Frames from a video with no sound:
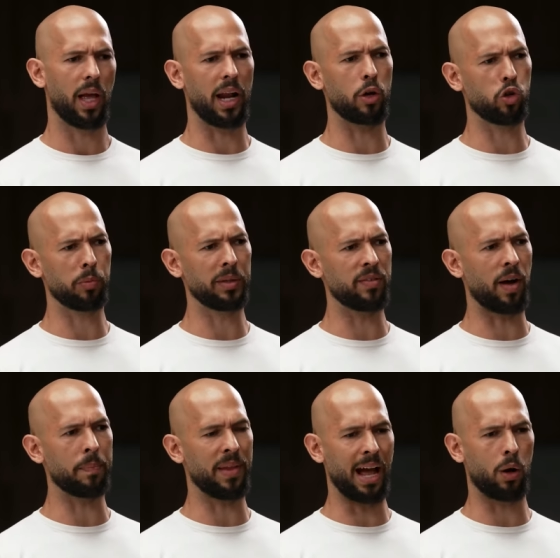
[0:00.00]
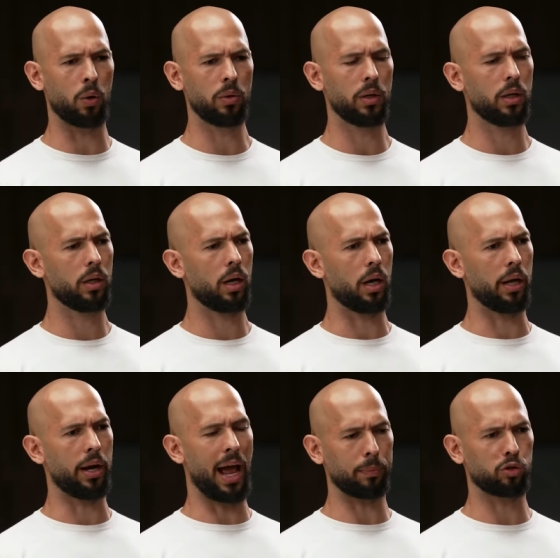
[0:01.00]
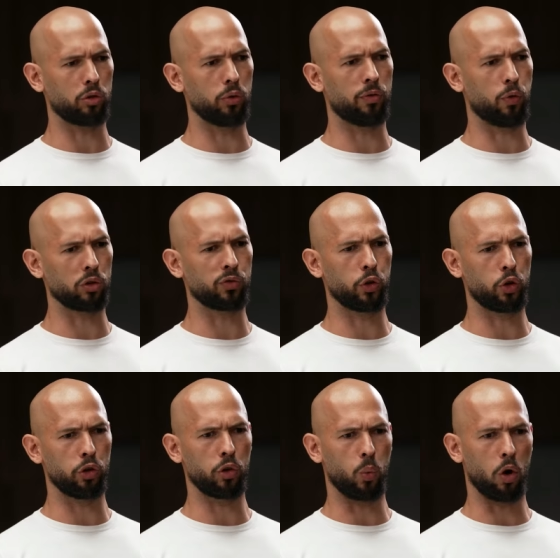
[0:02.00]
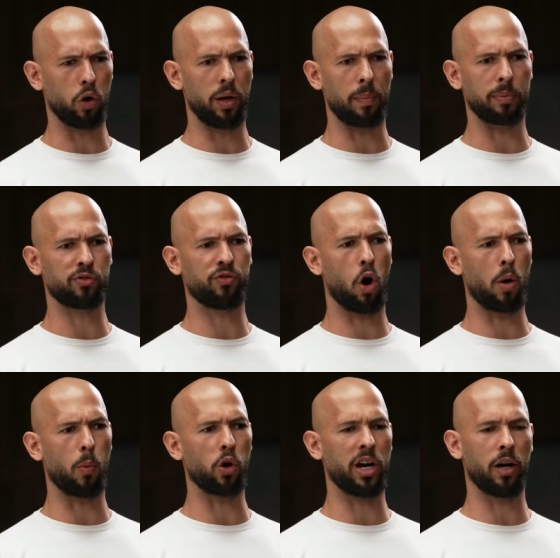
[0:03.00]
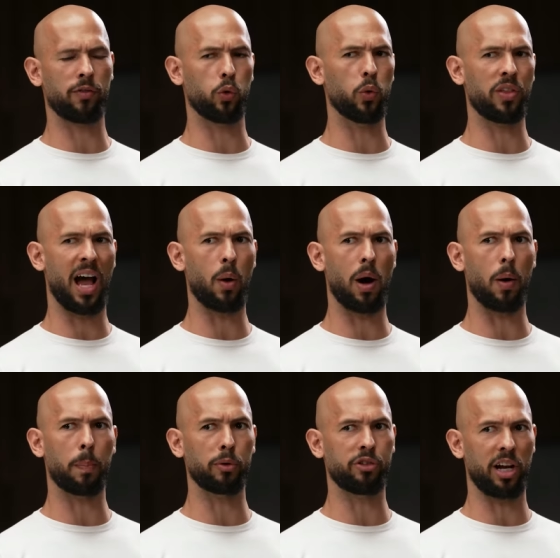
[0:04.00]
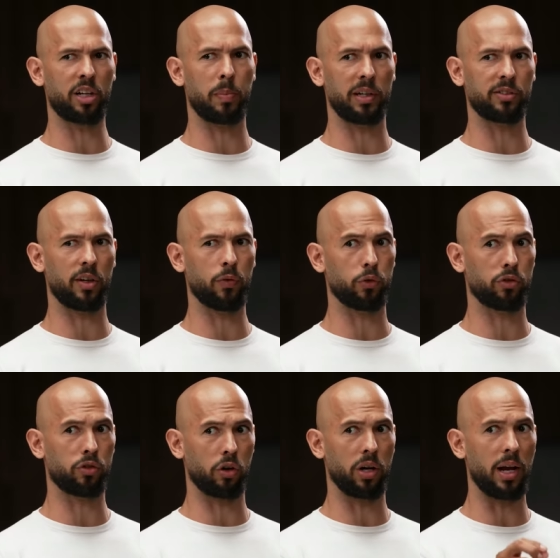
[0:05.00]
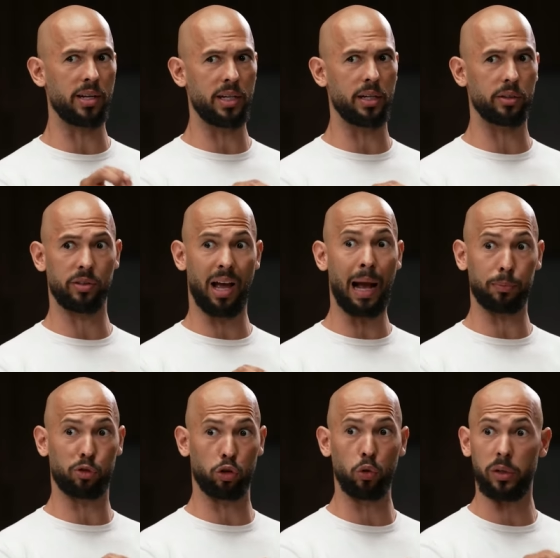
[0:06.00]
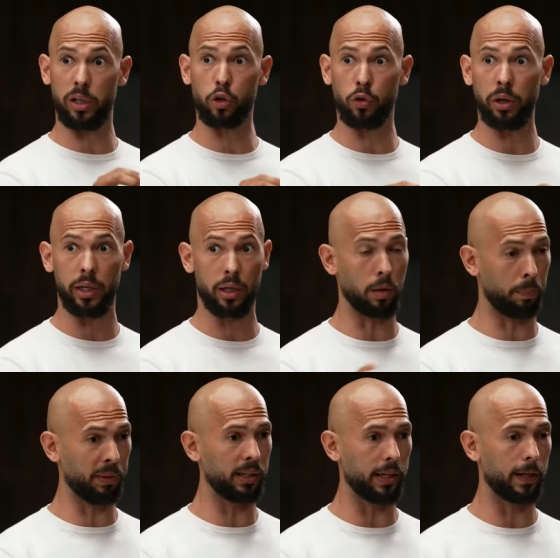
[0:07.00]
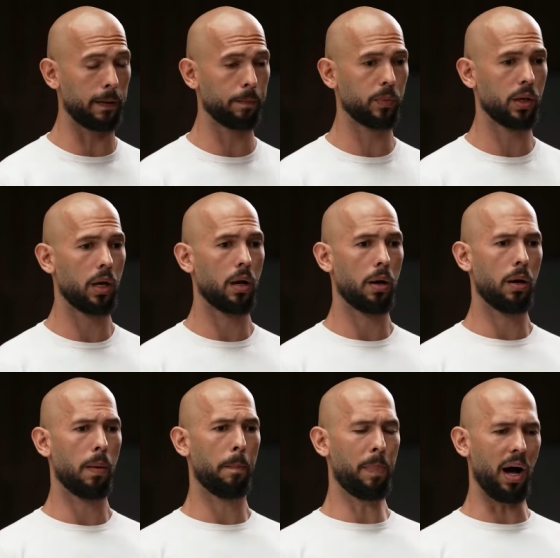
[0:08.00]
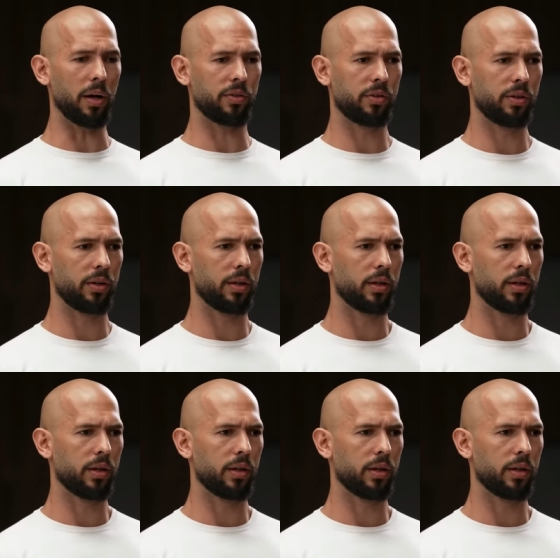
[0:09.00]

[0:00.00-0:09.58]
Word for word: And I do believe I'm now an absolute force for good in the world, and I'm far more careful with how I'll project myself with certain ideas. Absolutely agree, completely. But